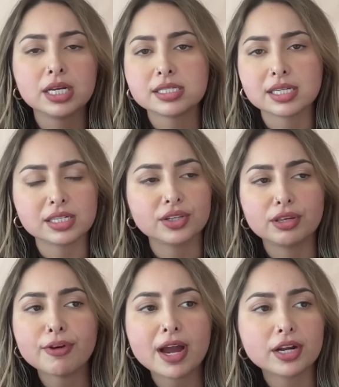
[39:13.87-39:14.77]
secondarily
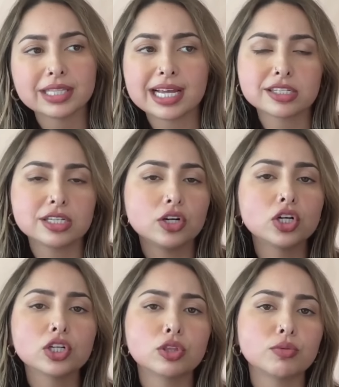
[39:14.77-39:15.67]
fire lastly
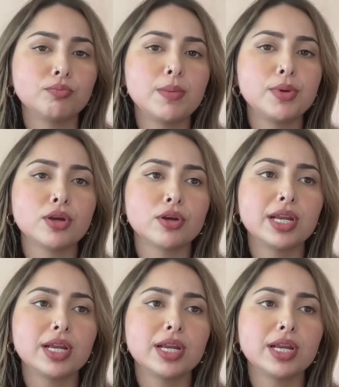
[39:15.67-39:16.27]
earth maybe your